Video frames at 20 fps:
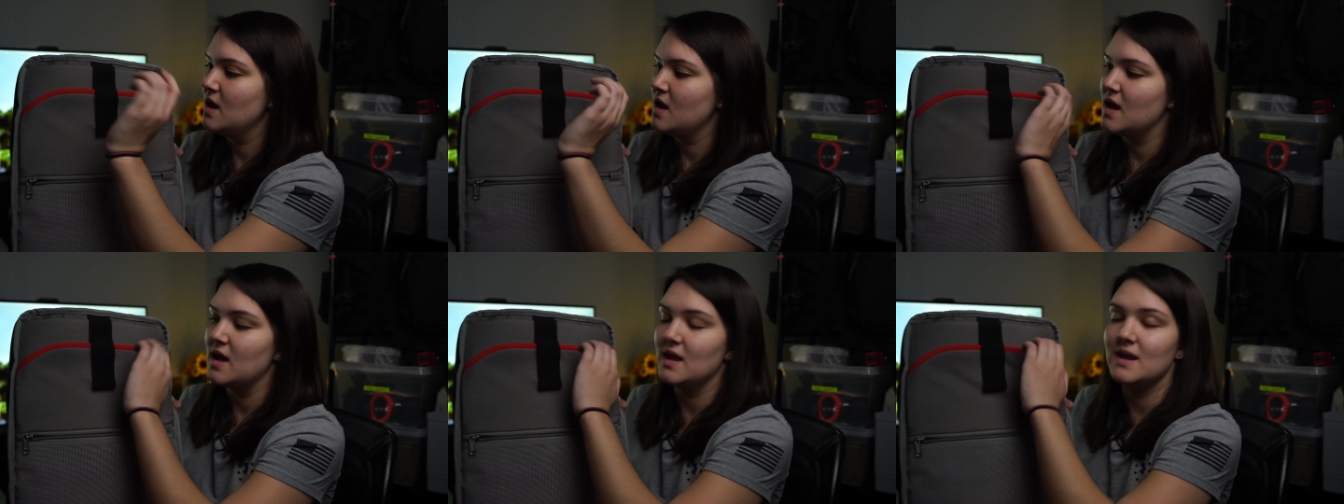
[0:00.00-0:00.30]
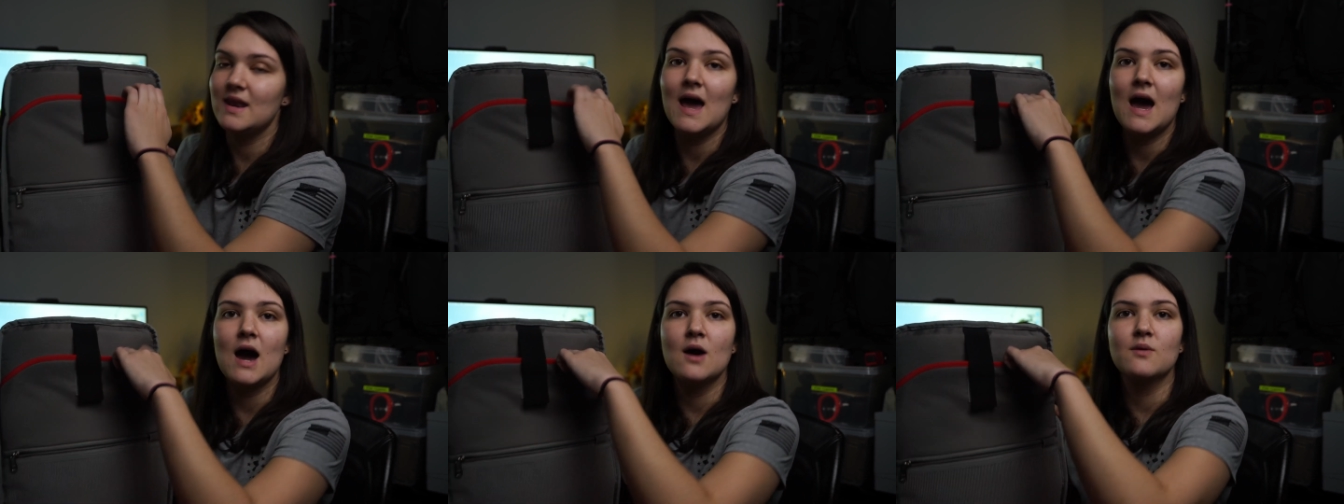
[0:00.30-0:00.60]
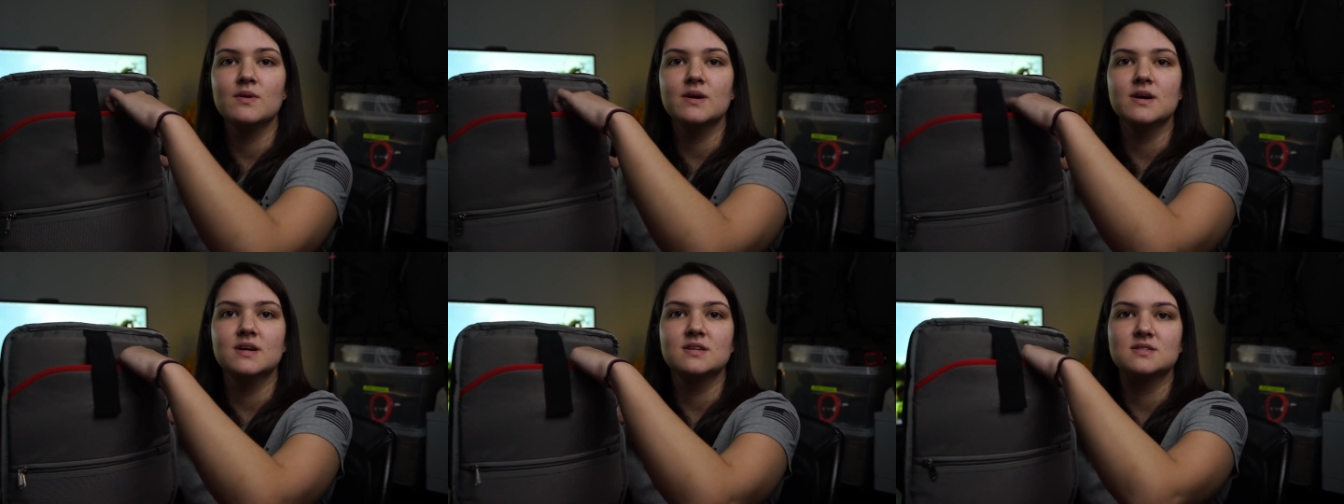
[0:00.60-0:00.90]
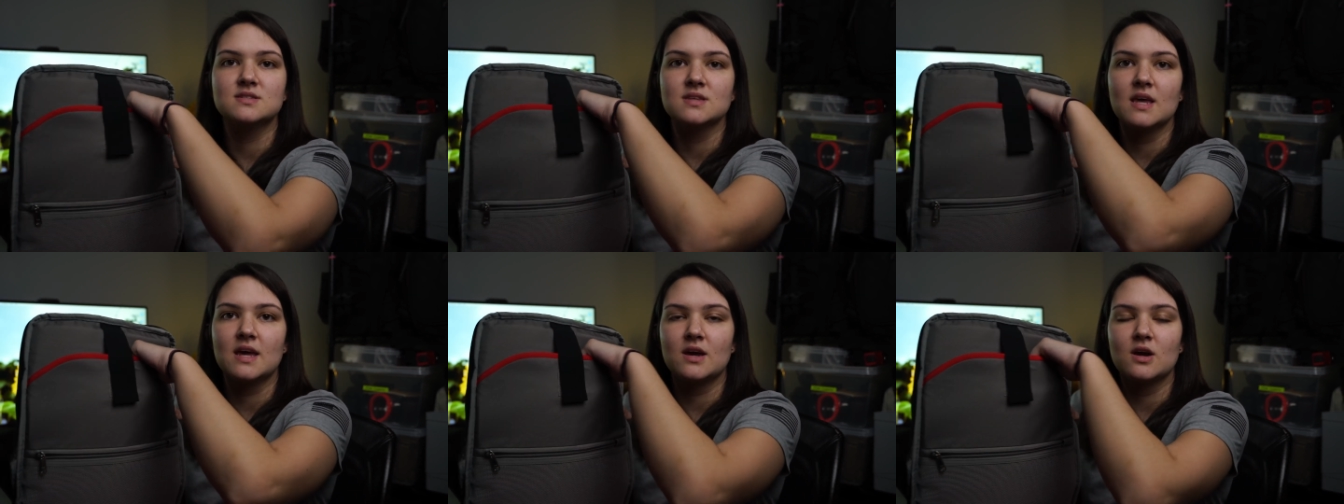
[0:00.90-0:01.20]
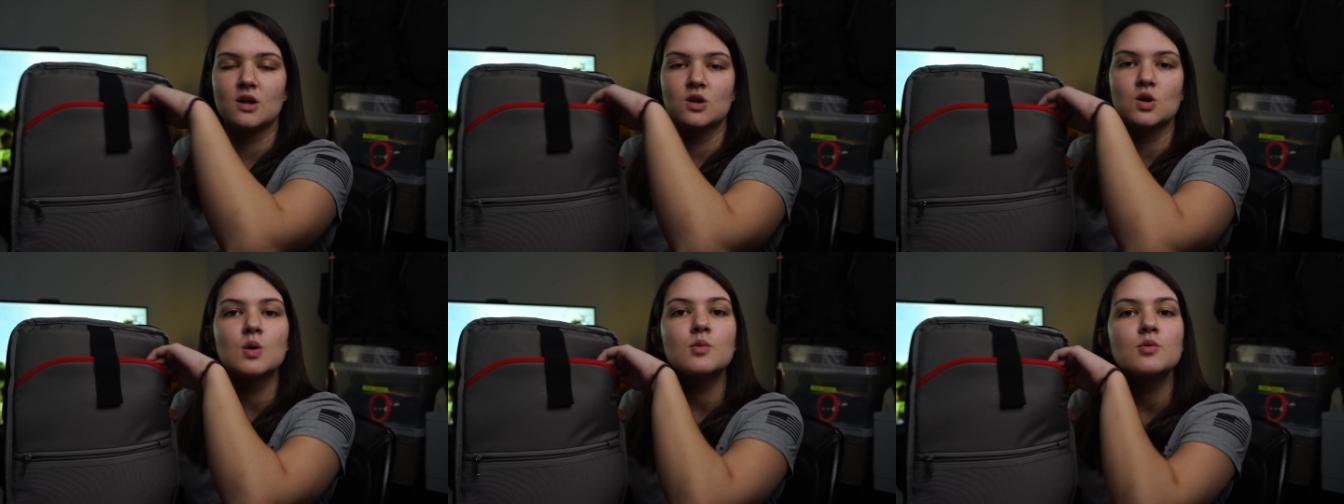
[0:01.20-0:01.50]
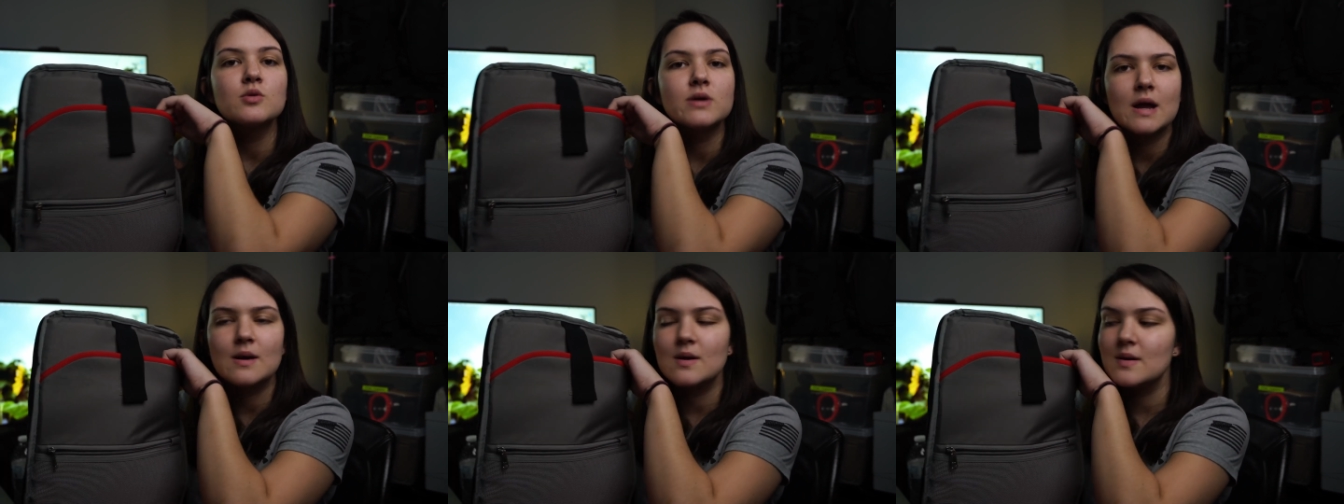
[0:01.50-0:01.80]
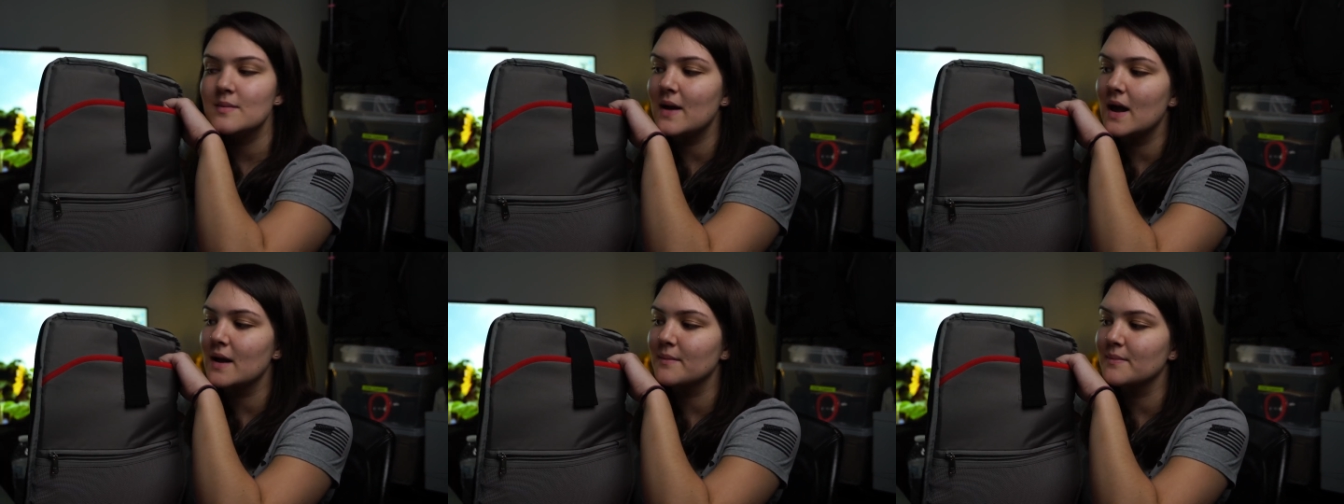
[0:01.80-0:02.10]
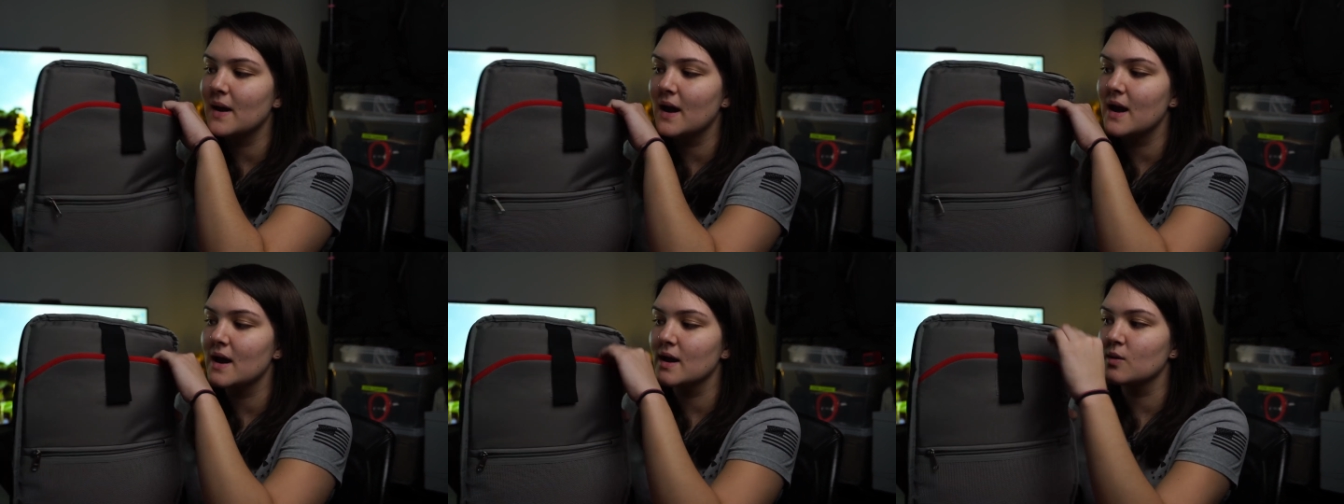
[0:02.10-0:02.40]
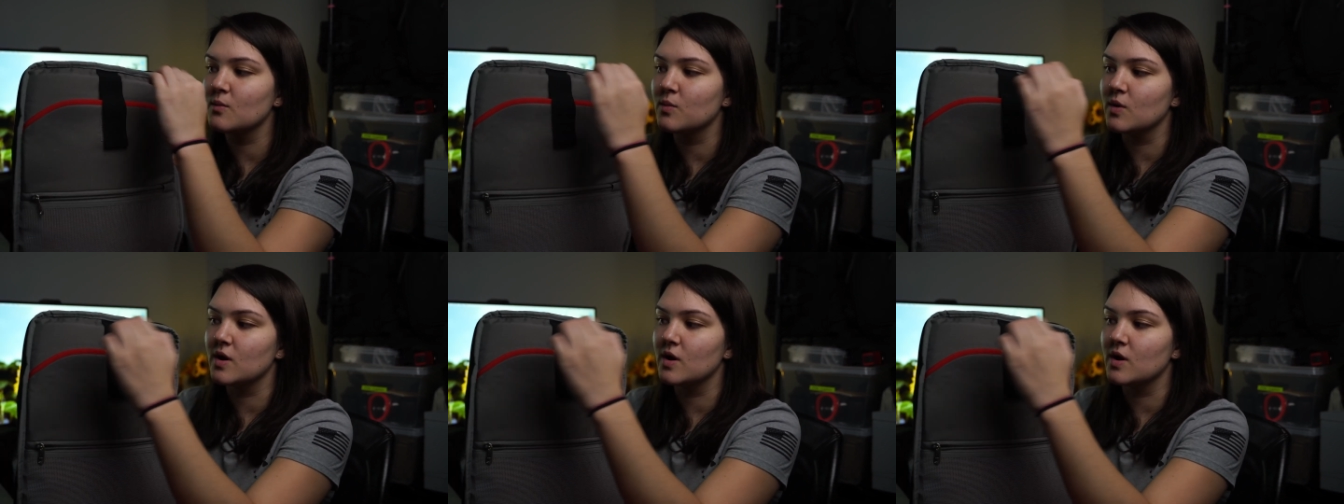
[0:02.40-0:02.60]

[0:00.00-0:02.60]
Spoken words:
and now it's like a normal camera backpack